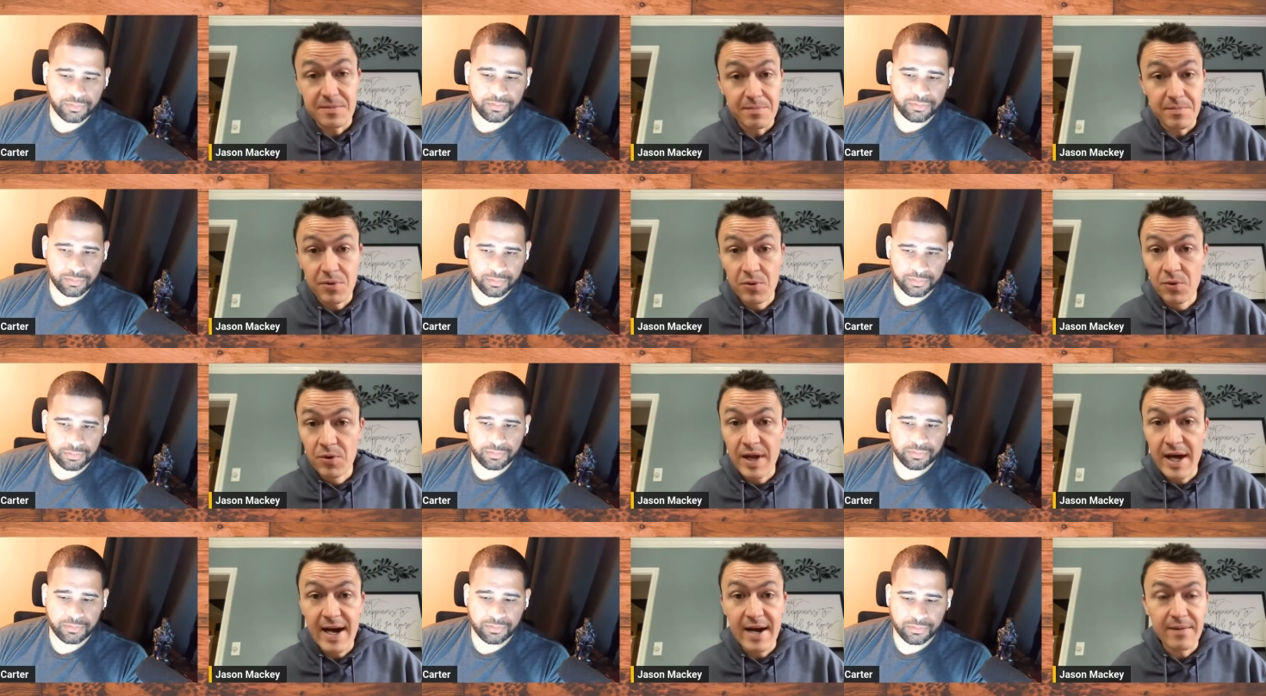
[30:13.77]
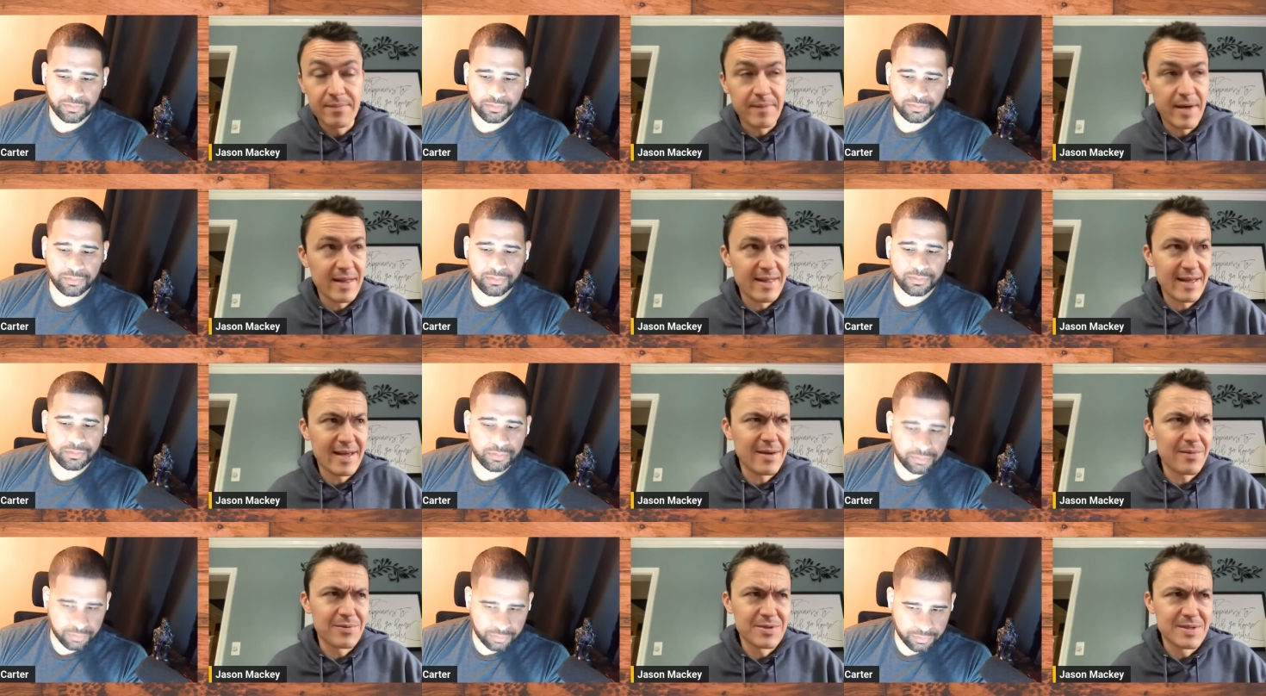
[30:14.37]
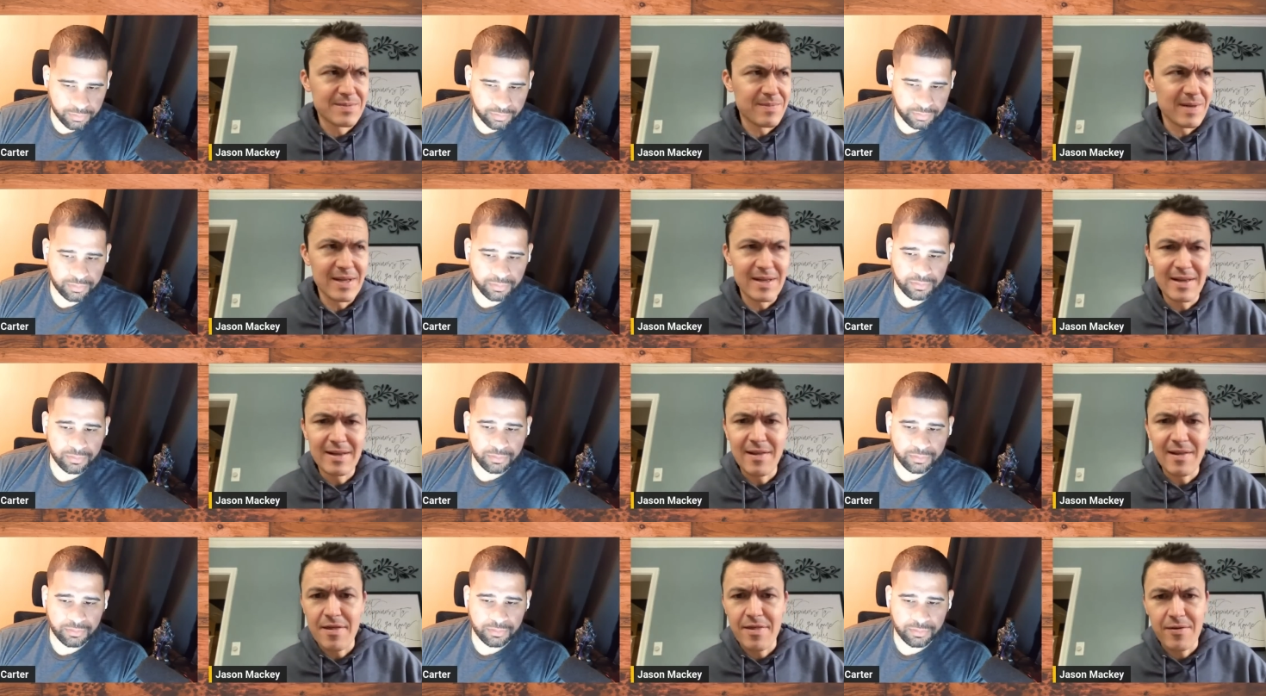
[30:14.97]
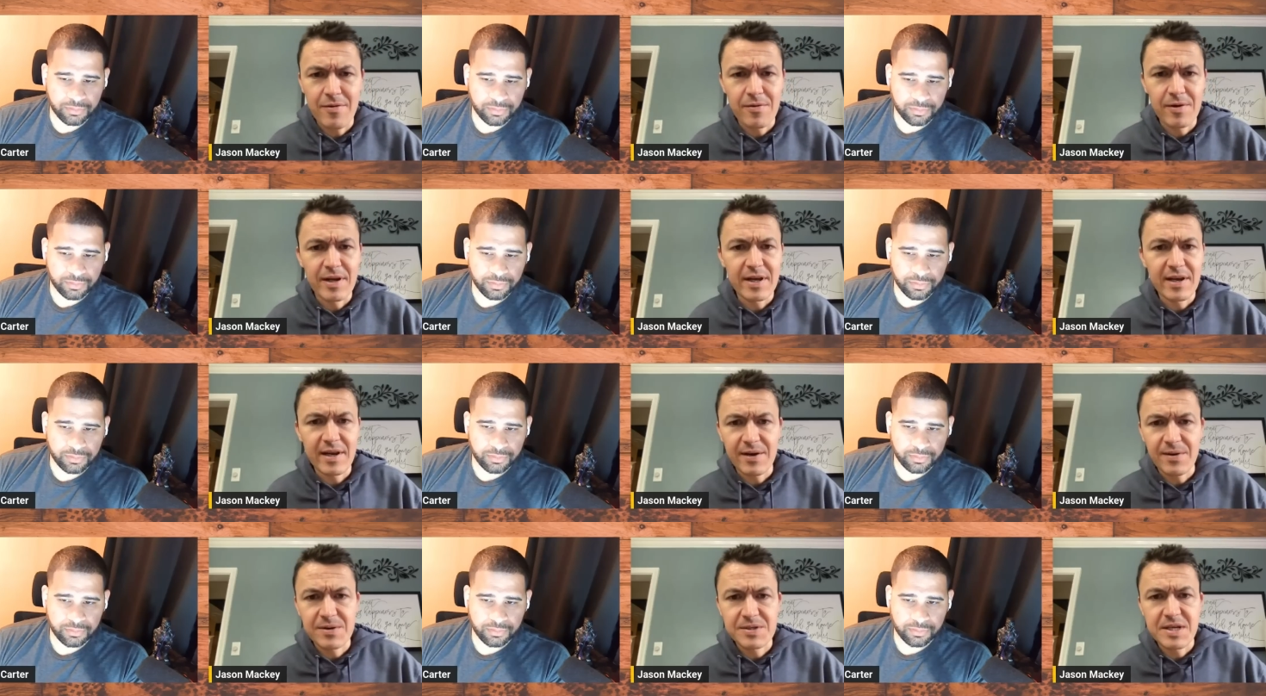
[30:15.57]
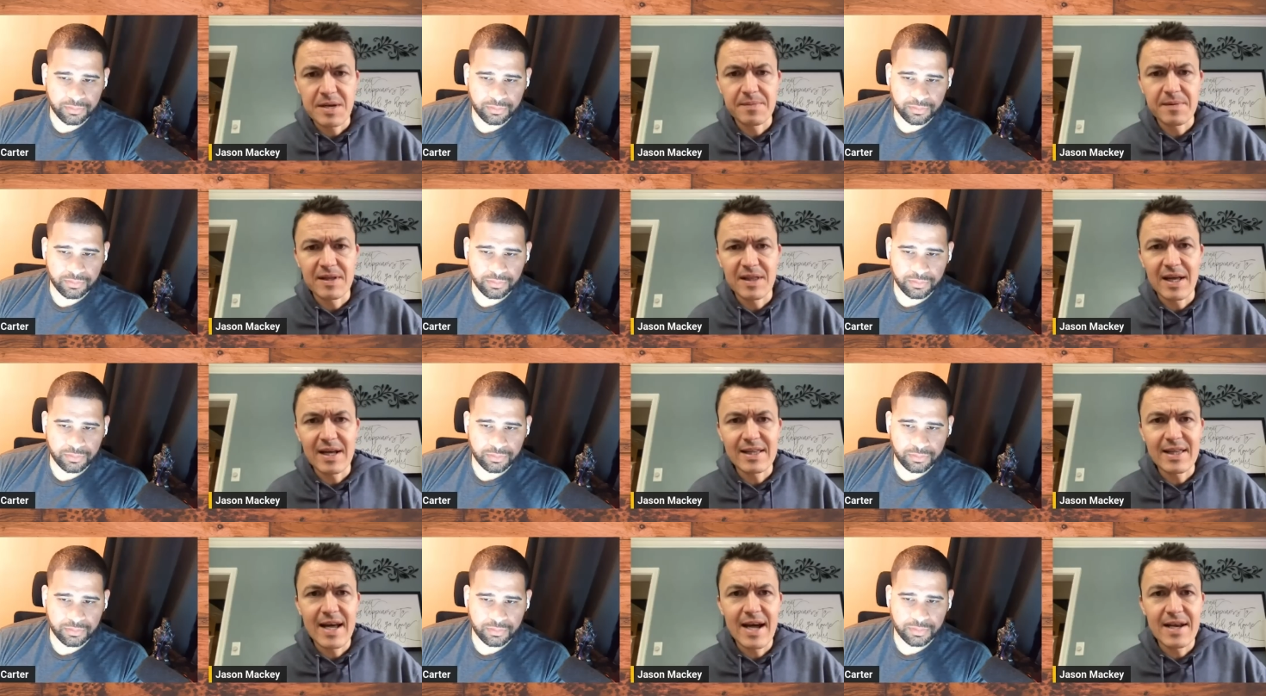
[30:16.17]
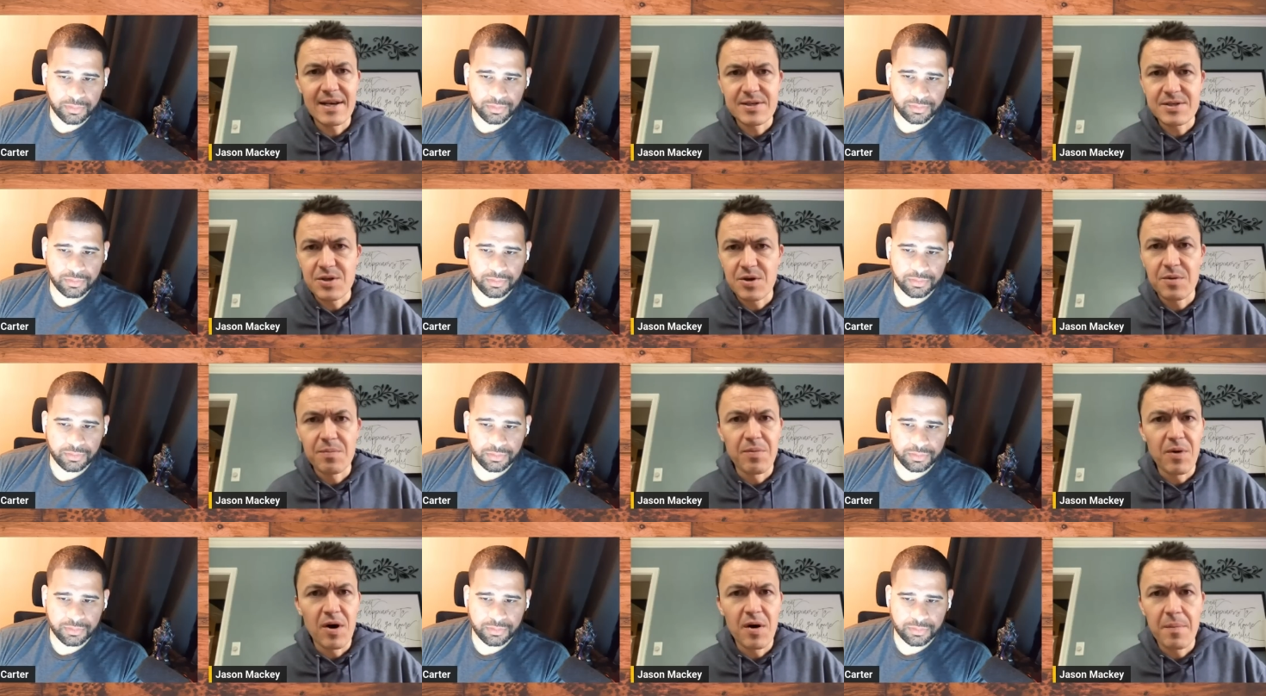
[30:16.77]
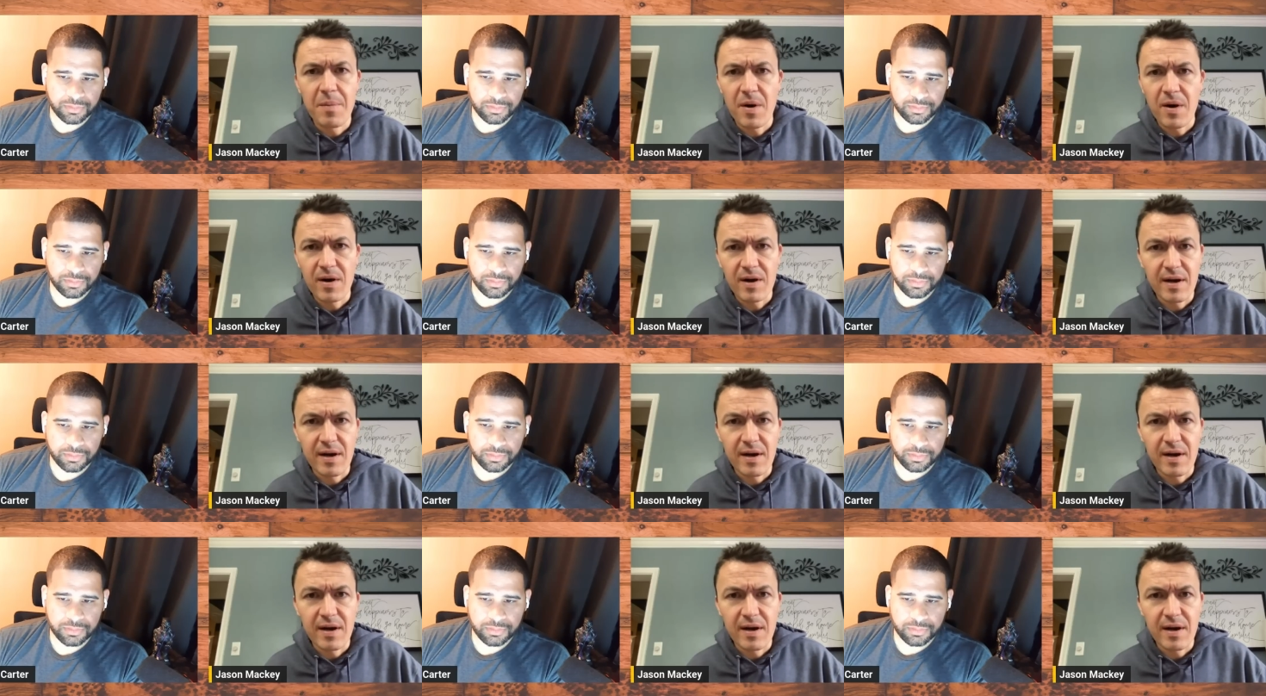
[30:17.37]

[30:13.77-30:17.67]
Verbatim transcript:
Speaker 1: him, pulled out. I think he was in the third inning or something like that in his own ballpark.